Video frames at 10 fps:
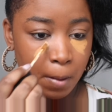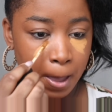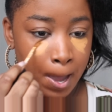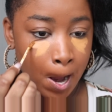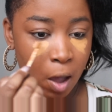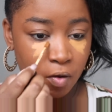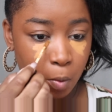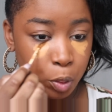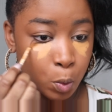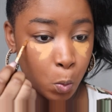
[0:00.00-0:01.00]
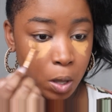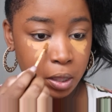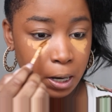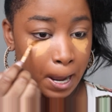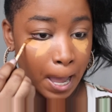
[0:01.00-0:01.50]
And the one
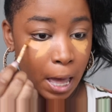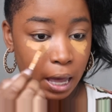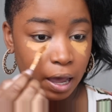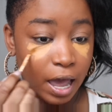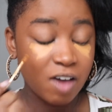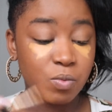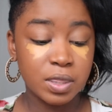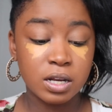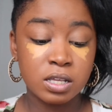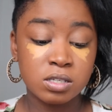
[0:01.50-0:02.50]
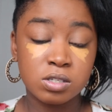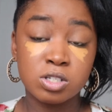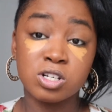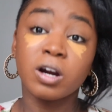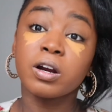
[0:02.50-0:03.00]
that I have one that is
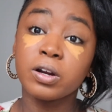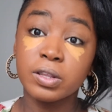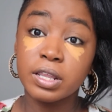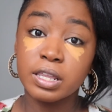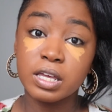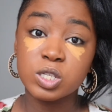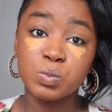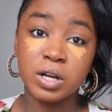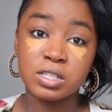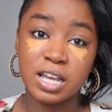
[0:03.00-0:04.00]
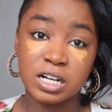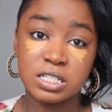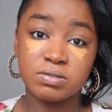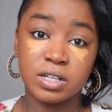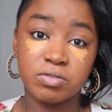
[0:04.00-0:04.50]
darker than this, but it's
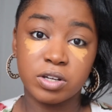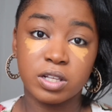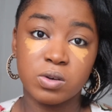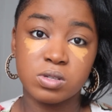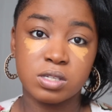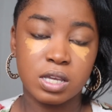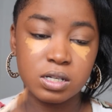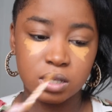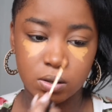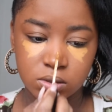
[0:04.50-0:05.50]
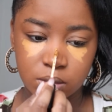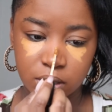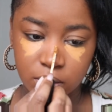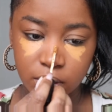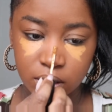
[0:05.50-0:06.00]
actually very, very close to skin tone. So I'm
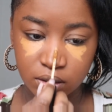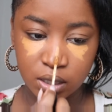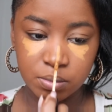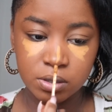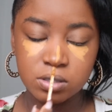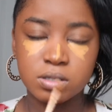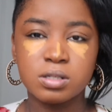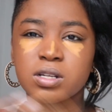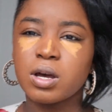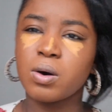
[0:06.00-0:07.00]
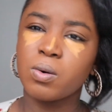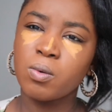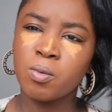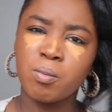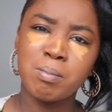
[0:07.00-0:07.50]
like, wait, hold up. There's
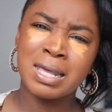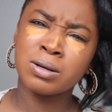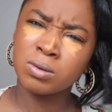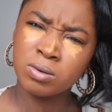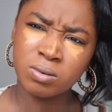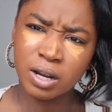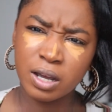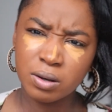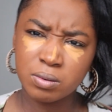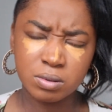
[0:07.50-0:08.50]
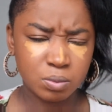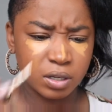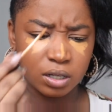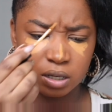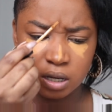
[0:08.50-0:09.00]
no middle ground?
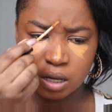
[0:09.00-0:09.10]
What?